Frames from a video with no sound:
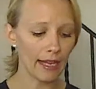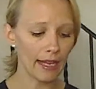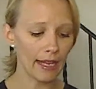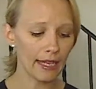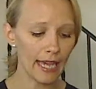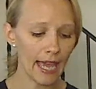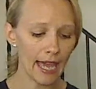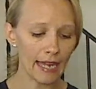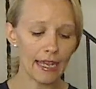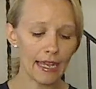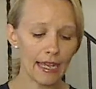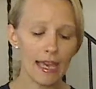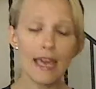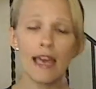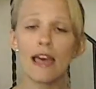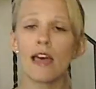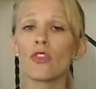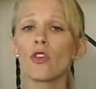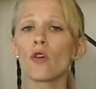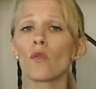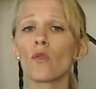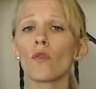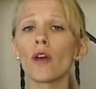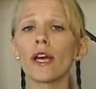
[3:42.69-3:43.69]
Again,
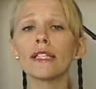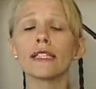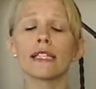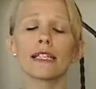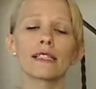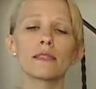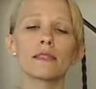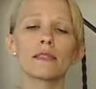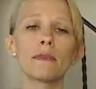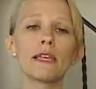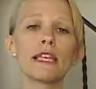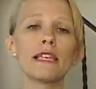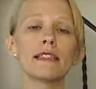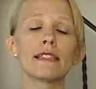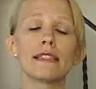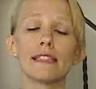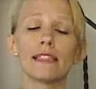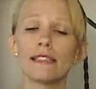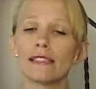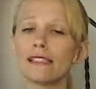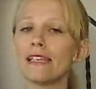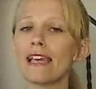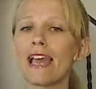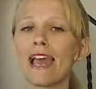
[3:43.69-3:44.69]
the Run
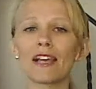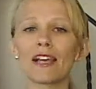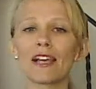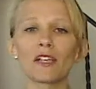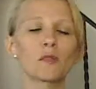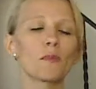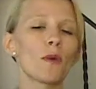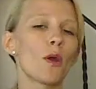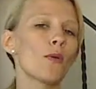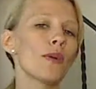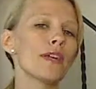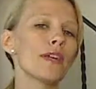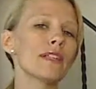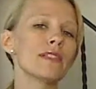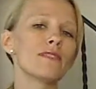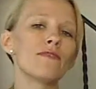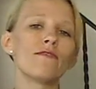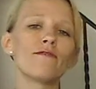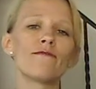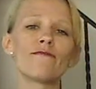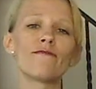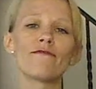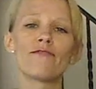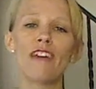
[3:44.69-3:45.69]
Disney Expo is
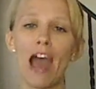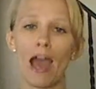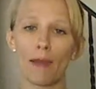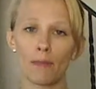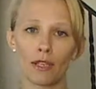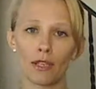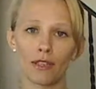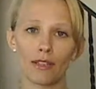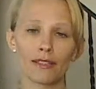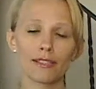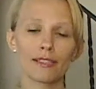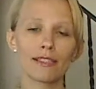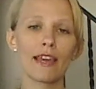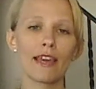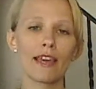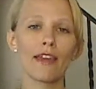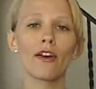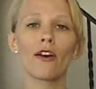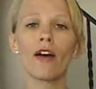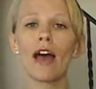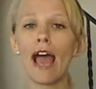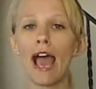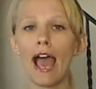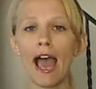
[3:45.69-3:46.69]
fabulous.
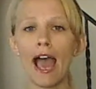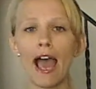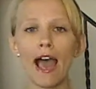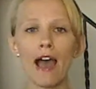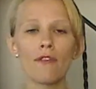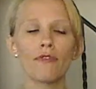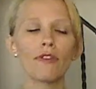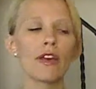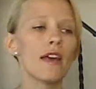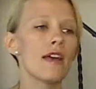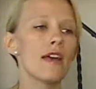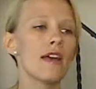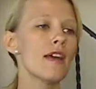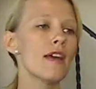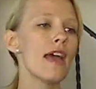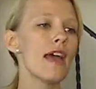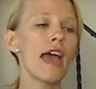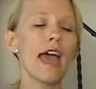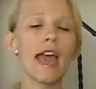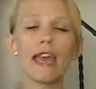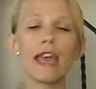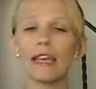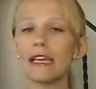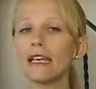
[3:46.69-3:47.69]
They'll have
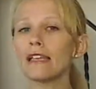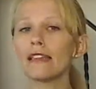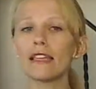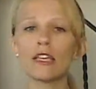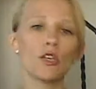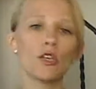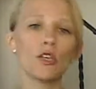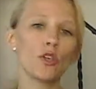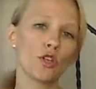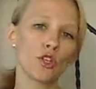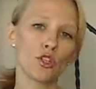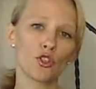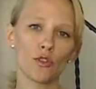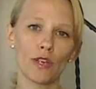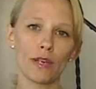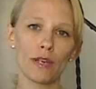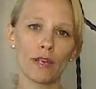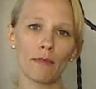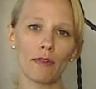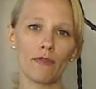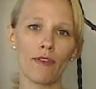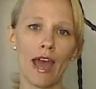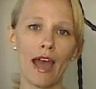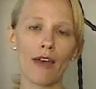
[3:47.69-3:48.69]
anything you can
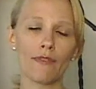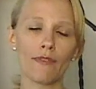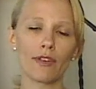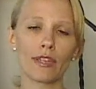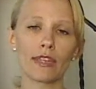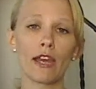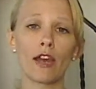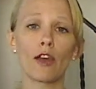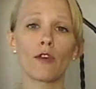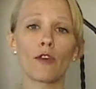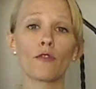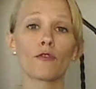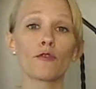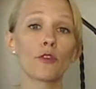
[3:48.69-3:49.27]
dream of having there.